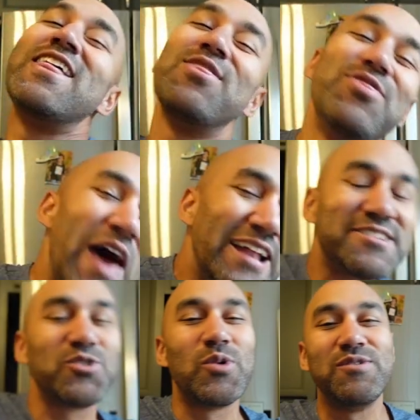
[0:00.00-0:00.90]
that's
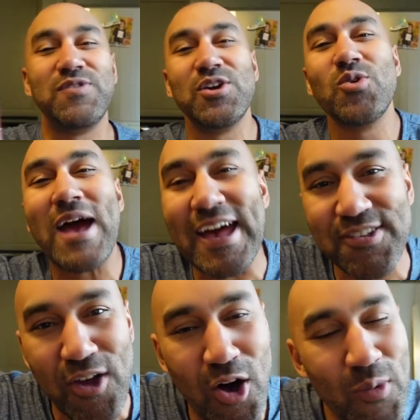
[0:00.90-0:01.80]
the review. As
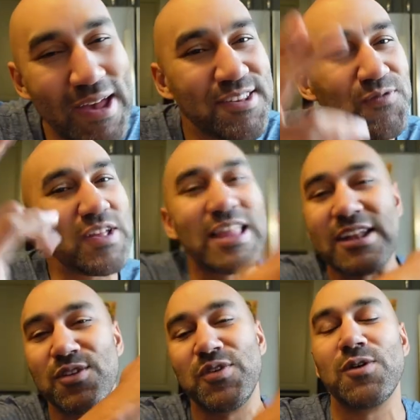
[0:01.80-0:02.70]
always, if you
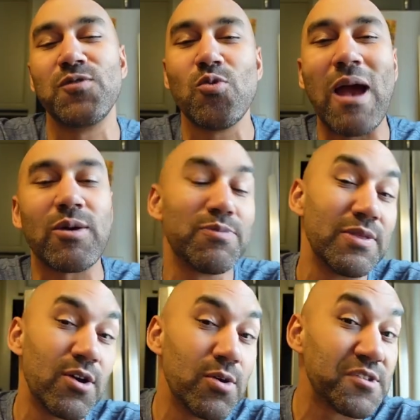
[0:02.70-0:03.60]
liked the video, if you rock with me
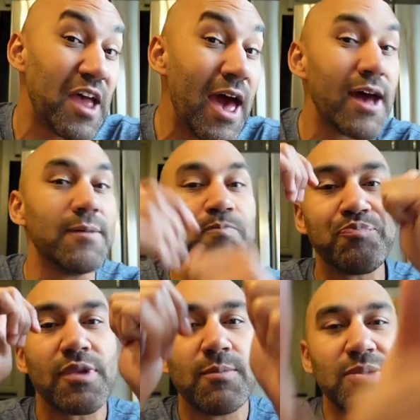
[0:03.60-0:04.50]
the whole time,
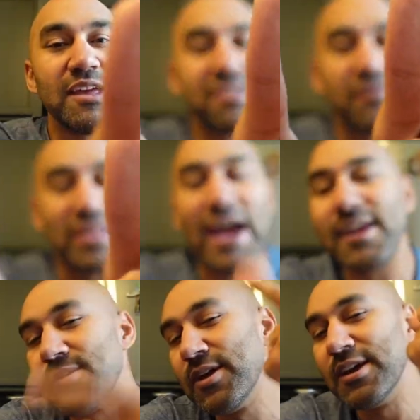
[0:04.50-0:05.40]
please leave a like.
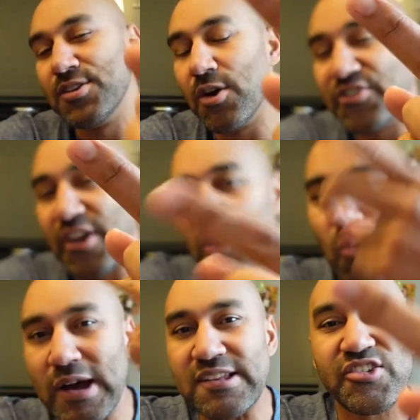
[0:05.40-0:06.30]
Don't share it
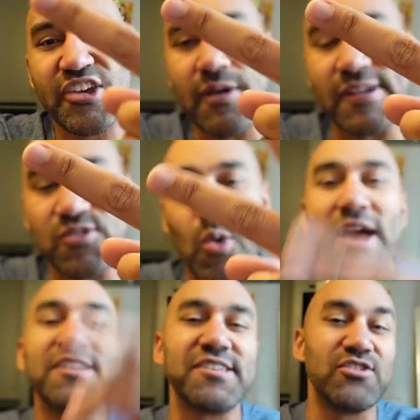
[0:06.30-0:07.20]
once, share it
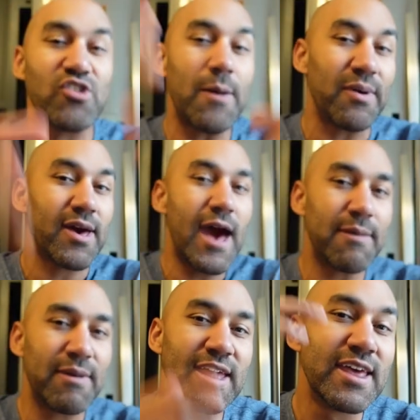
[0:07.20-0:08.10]
twice, and drop a
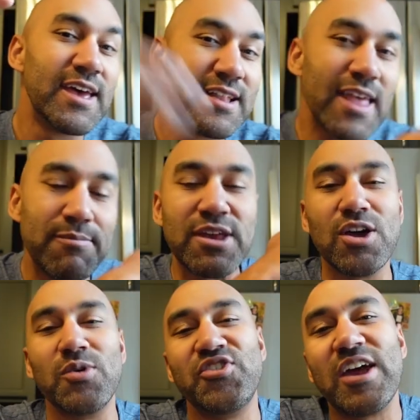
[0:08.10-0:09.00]
comment. Let me know
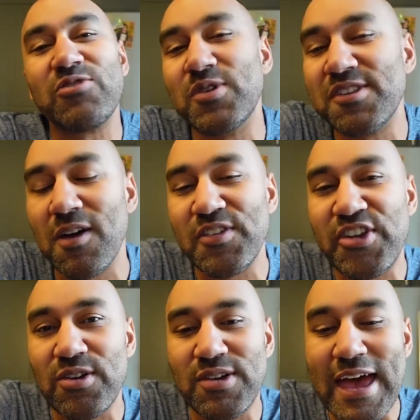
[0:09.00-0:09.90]
what you guys want to see on the
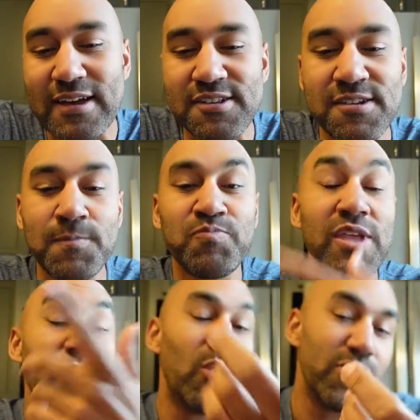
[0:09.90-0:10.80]
channel next.
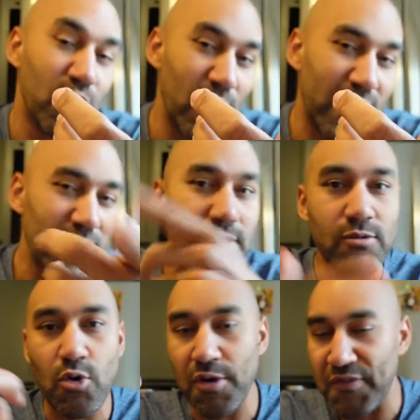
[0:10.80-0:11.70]
And whether you're a regular
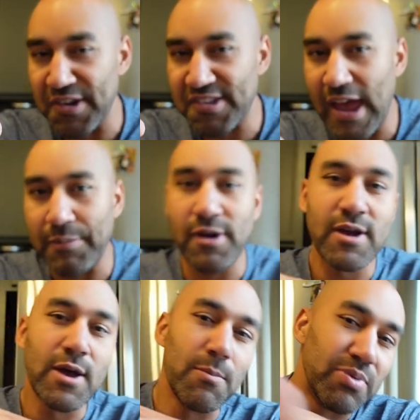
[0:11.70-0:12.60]
or a first timer,
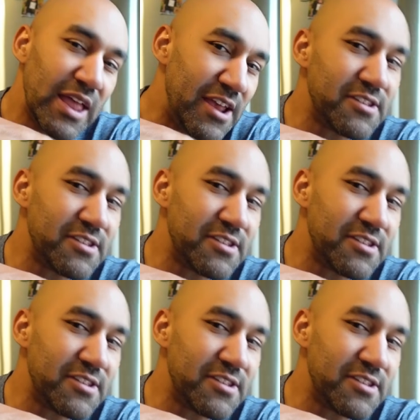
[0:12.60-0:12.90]
please